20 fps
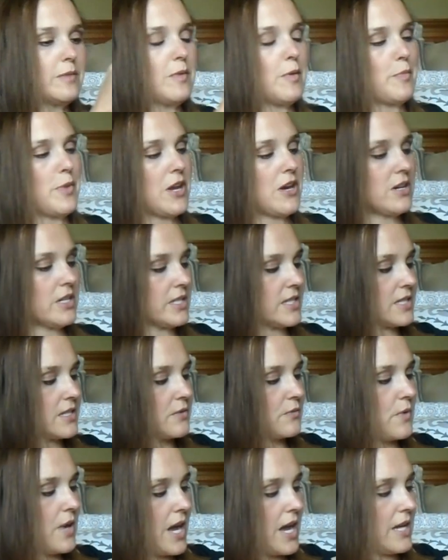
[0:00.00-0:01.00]
him a pair of
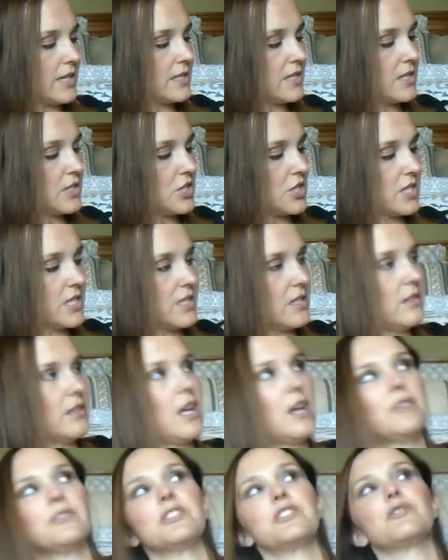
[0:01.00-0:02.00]
sweats just to
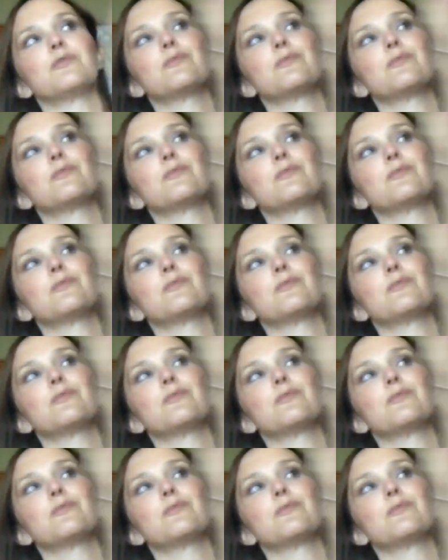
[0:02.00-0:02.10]
lounge